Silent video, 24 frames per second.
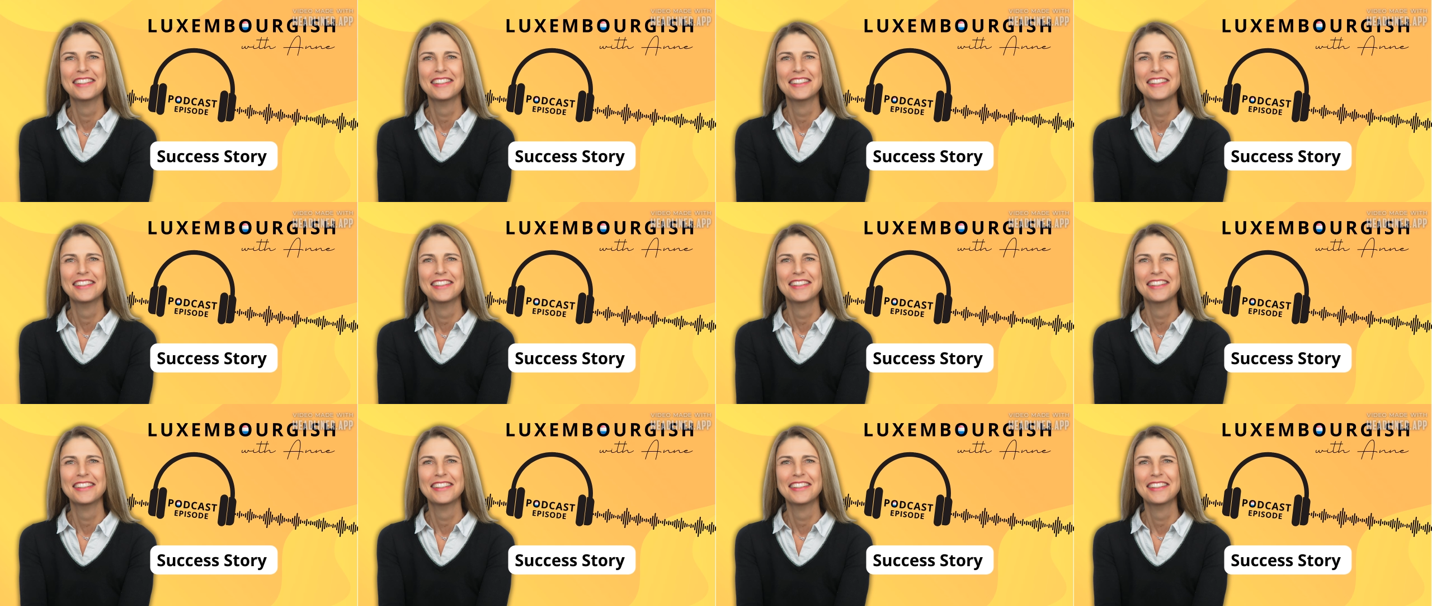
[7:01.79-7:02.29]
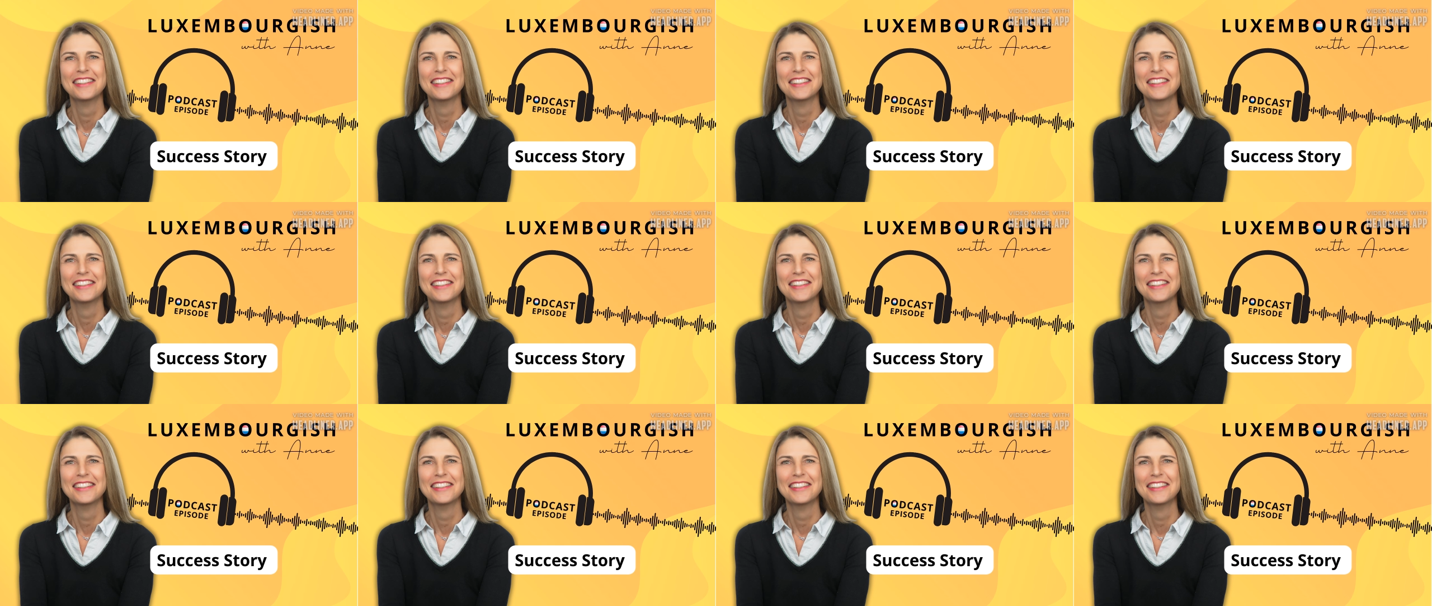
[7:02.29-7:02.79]

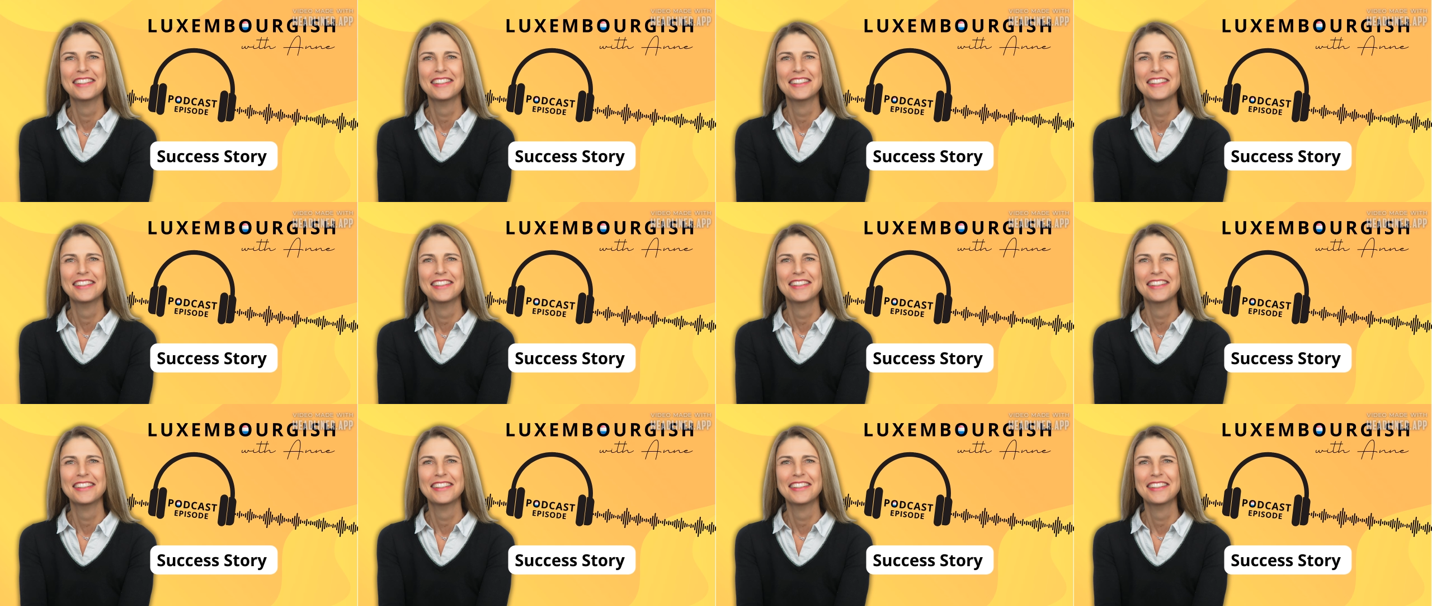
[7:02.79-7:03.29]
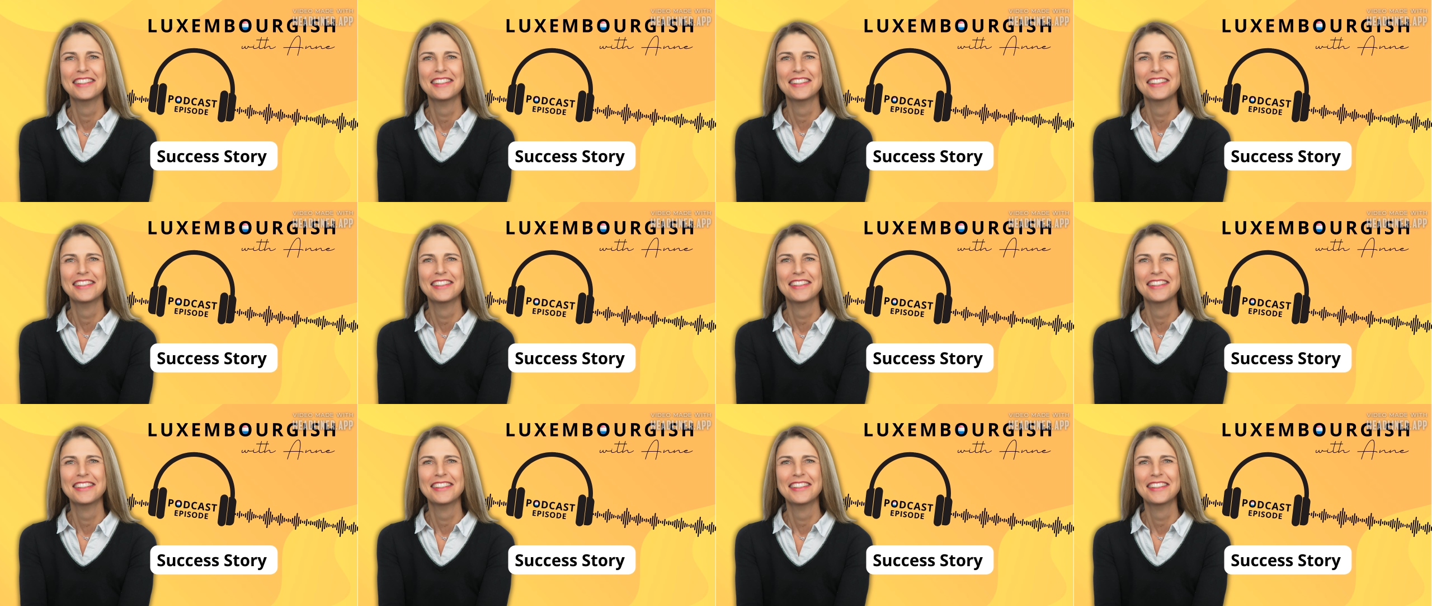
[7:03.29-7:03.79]

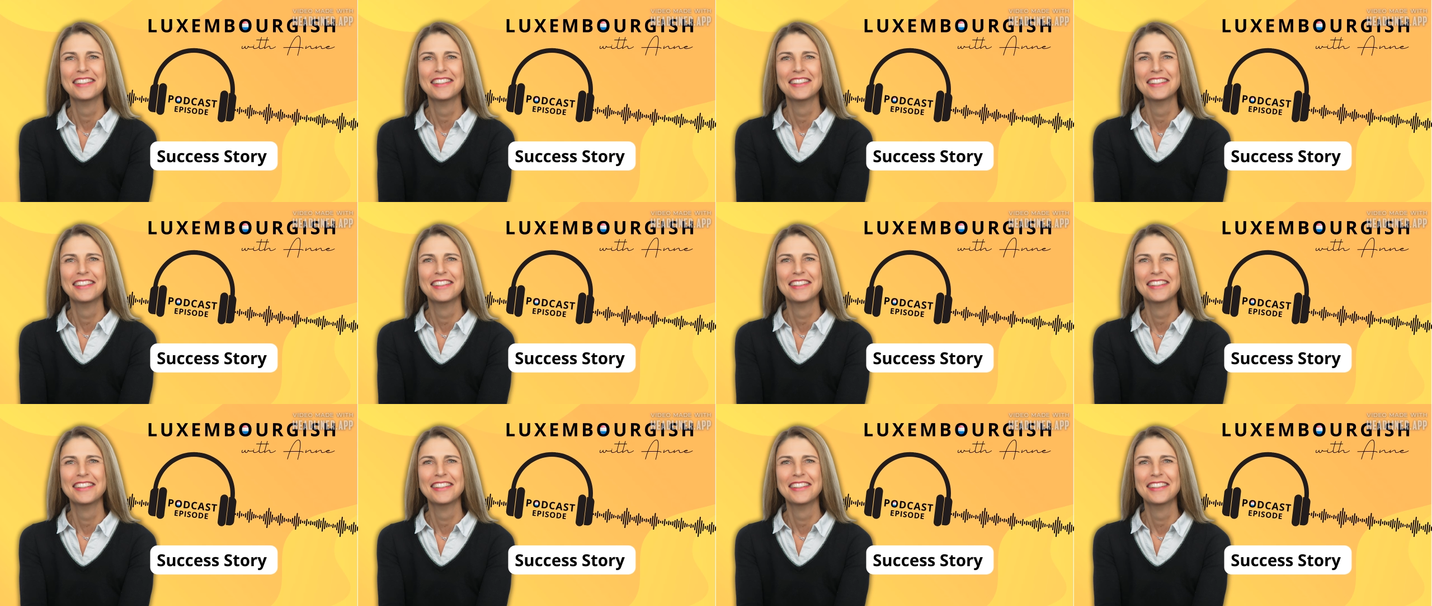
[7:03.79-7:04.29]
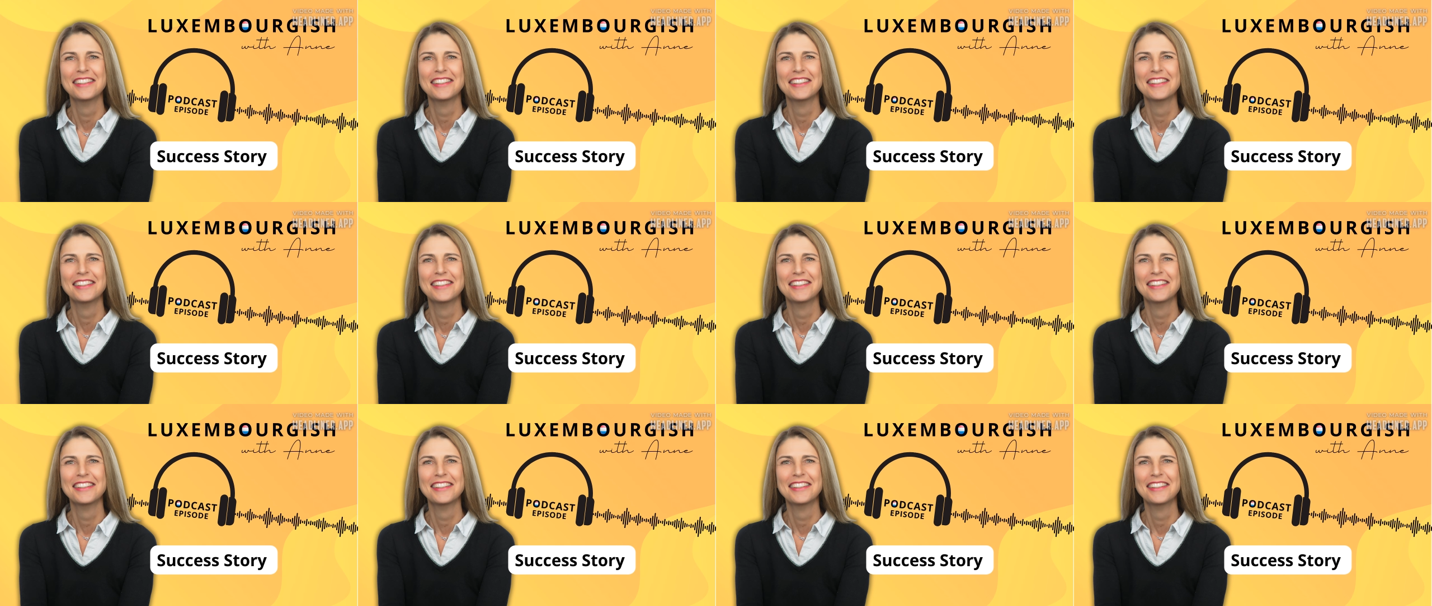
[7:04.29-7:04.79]

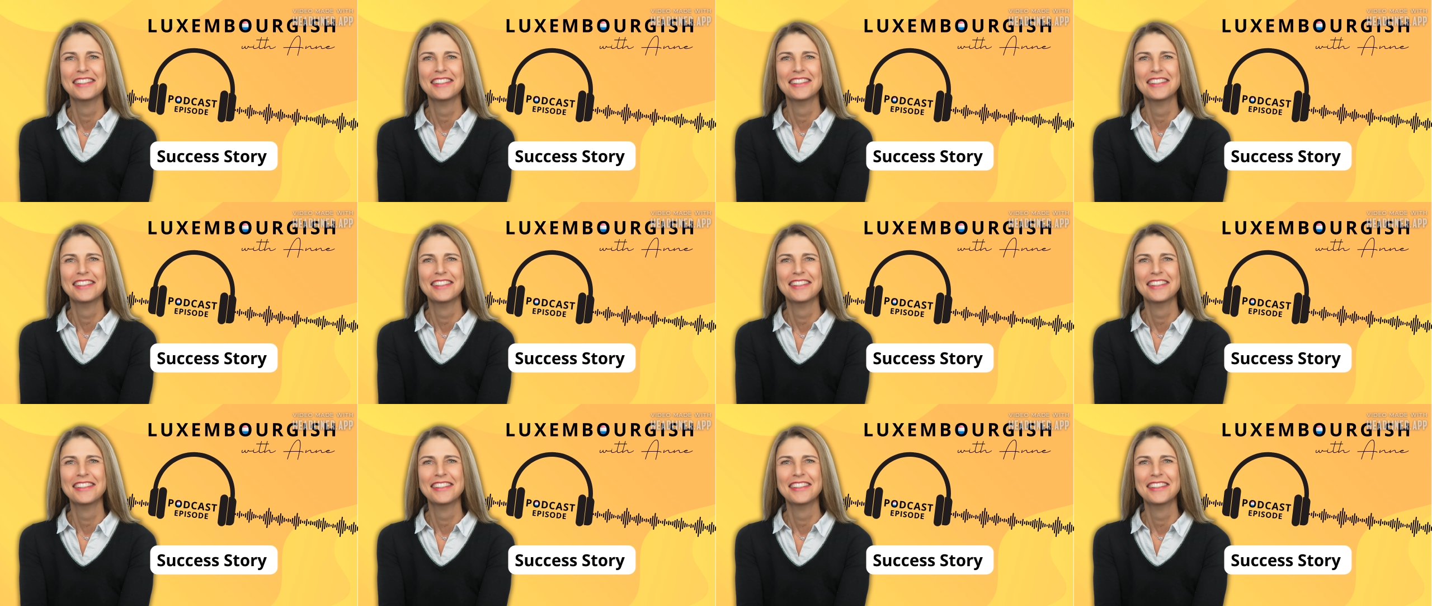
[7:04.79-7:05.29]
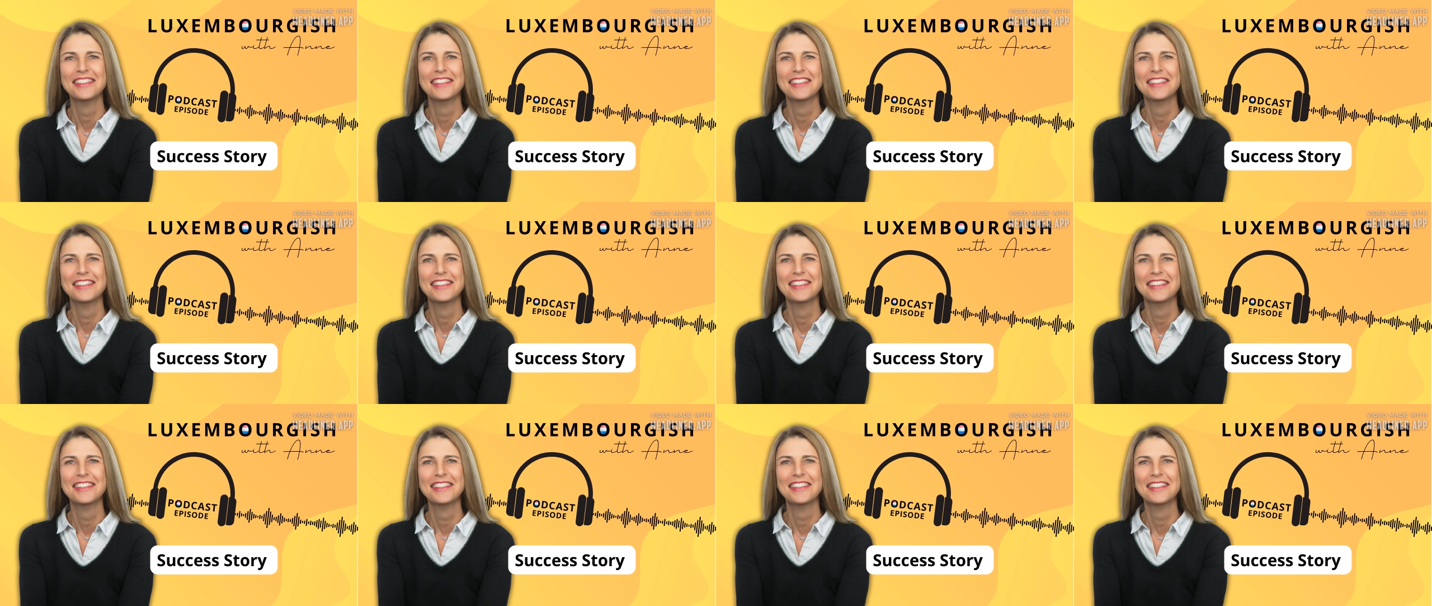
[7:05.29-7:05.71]
The face doesn't move, so there is nothing to read.